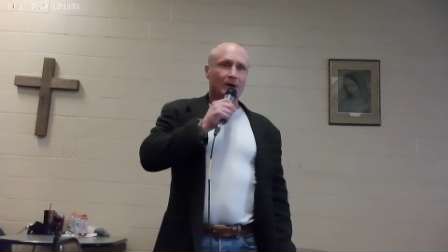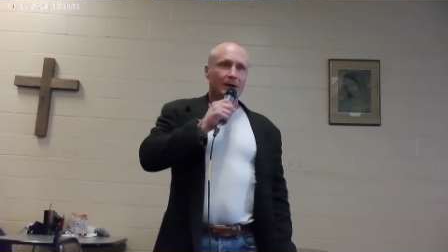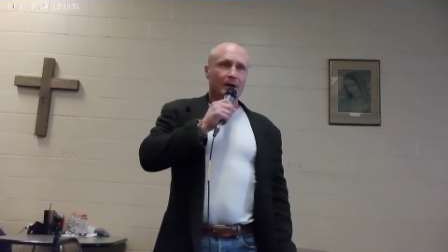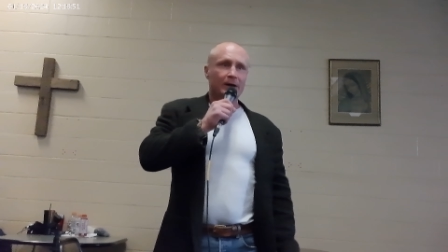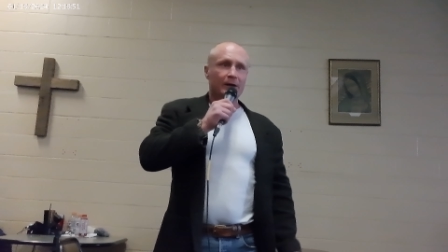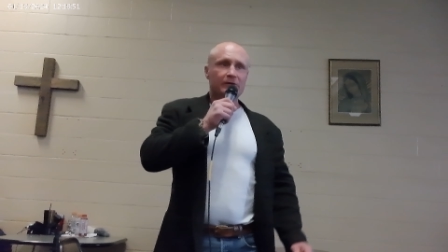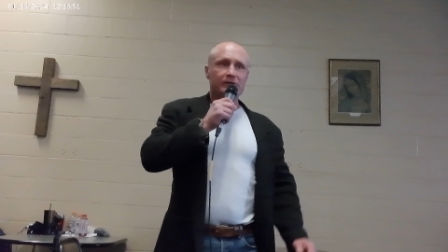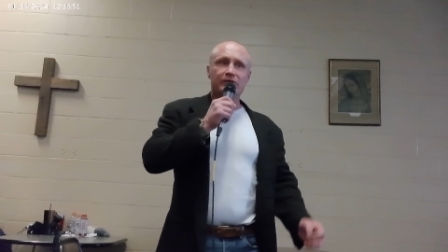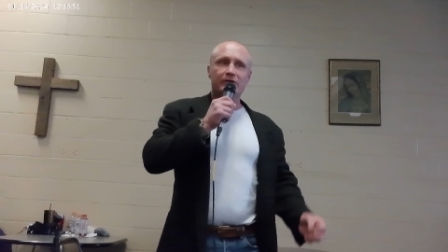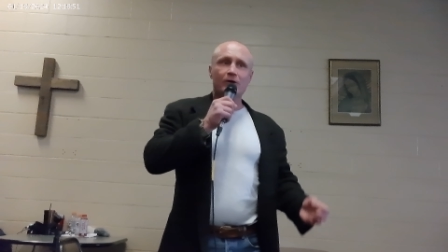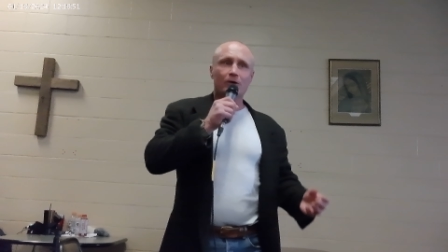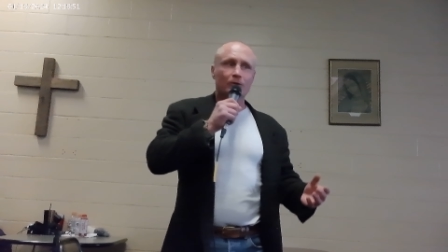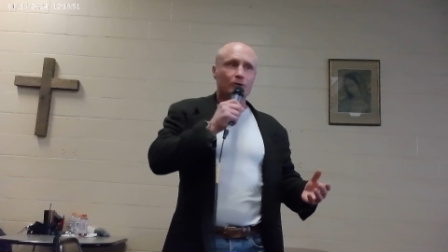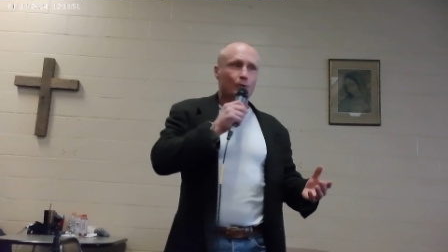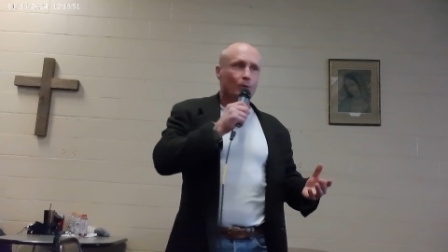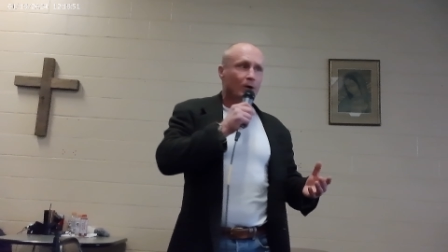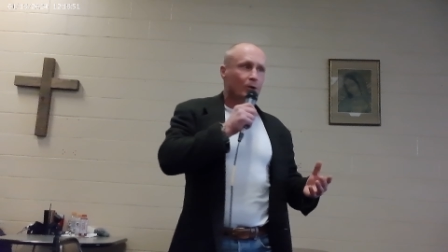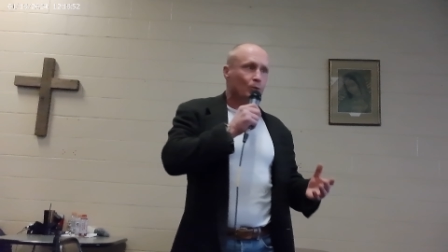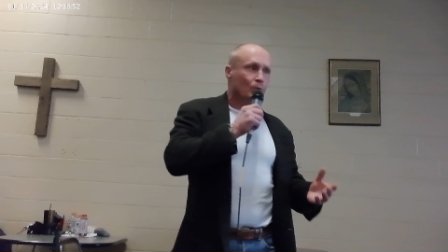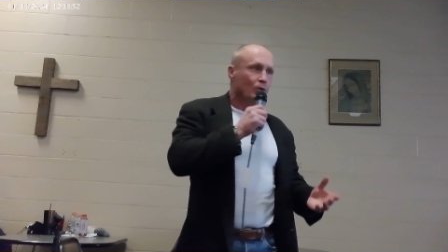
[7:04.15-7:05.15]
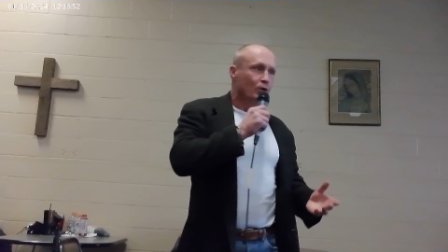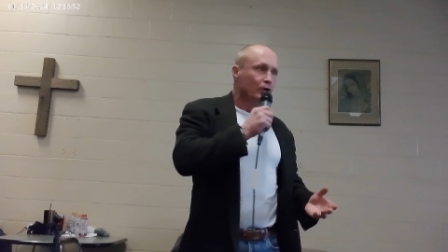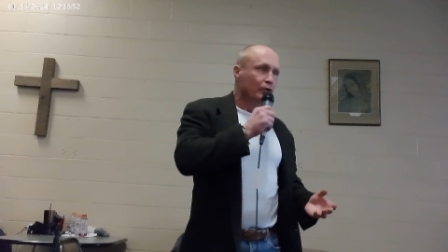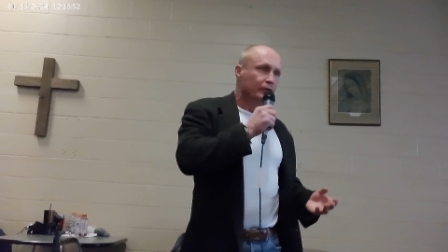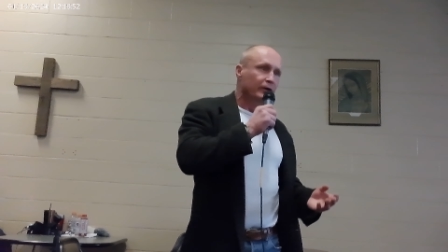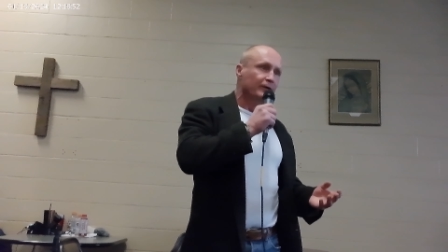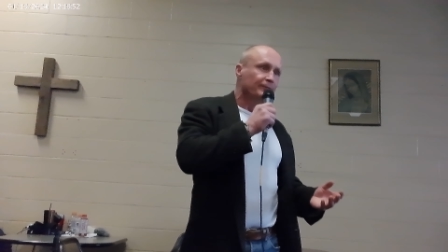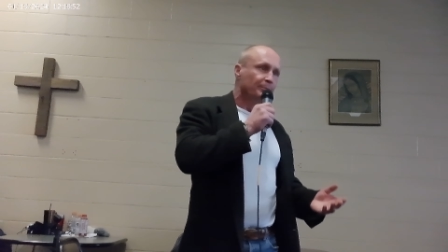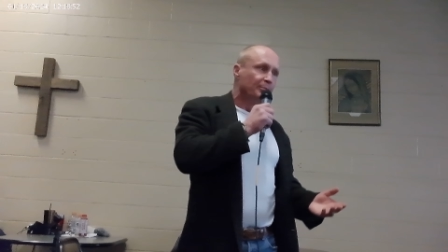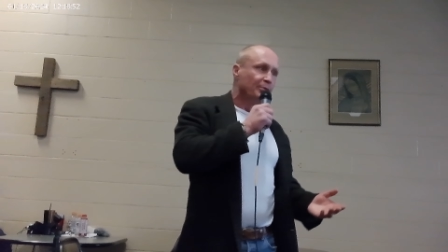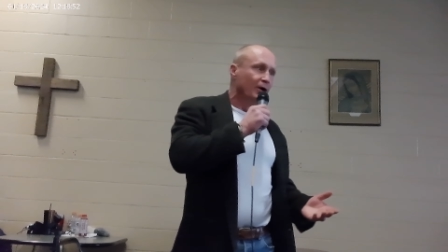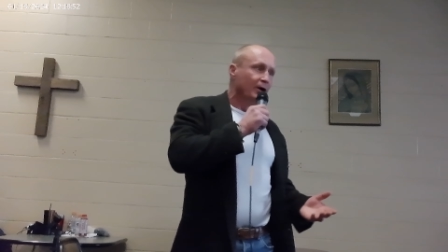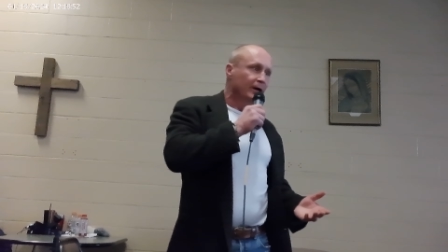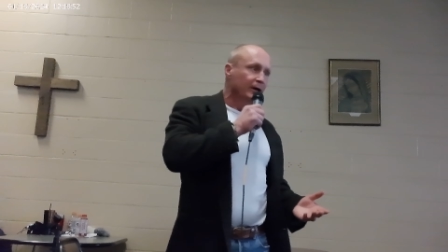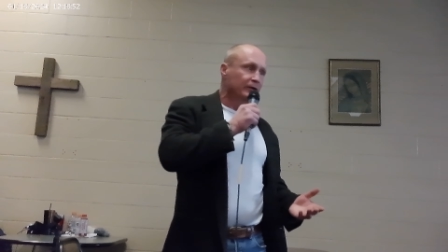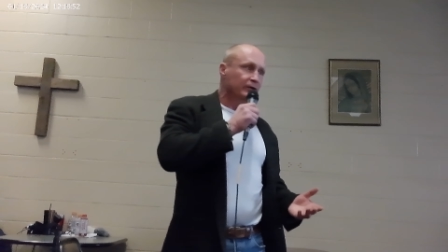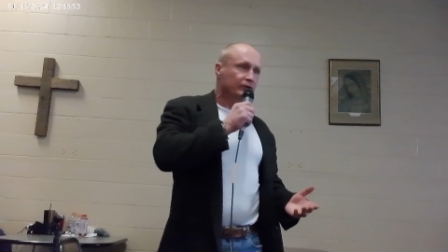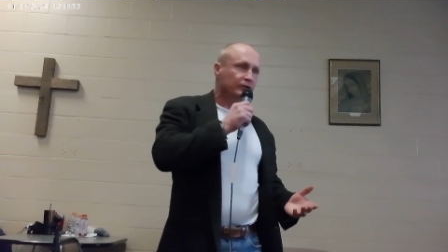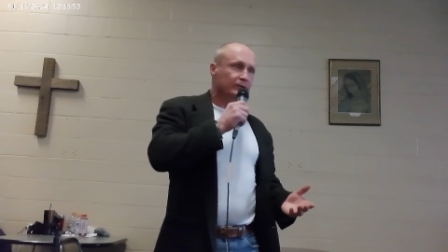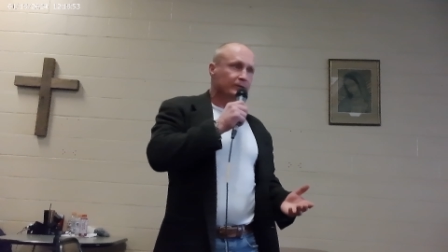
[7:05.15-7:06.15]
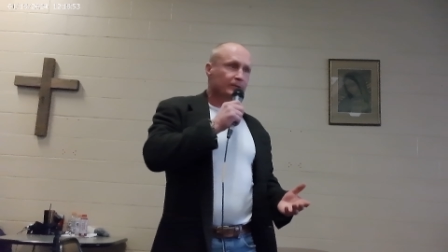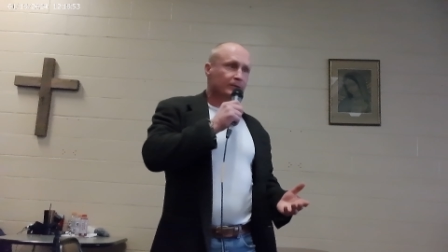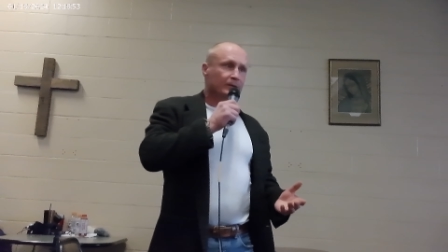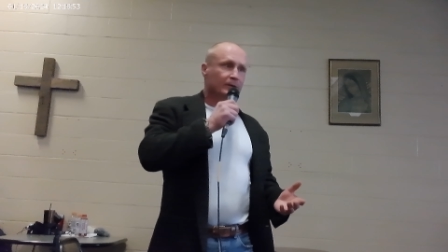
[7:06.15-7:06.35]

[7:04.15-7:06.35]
He's the only one worthy of praise.